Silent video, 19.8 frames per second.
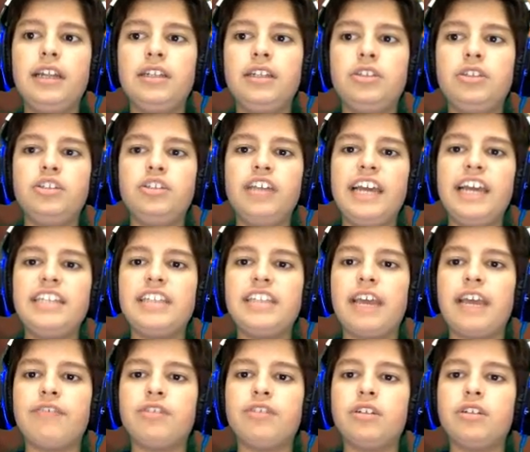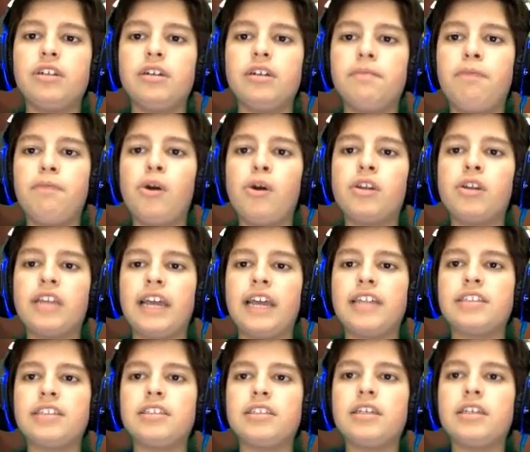tonight after the
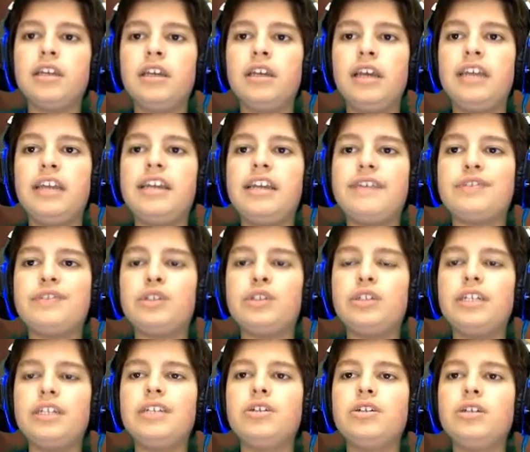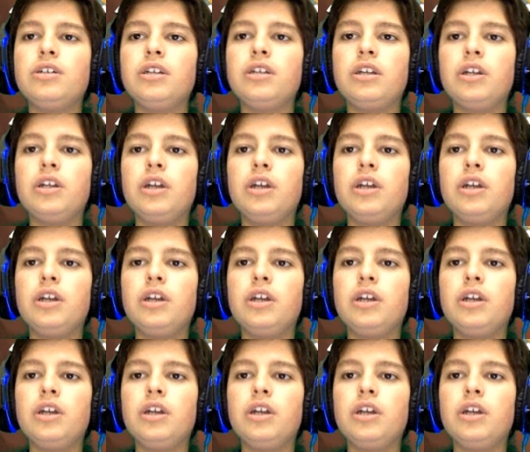podcast and after dinner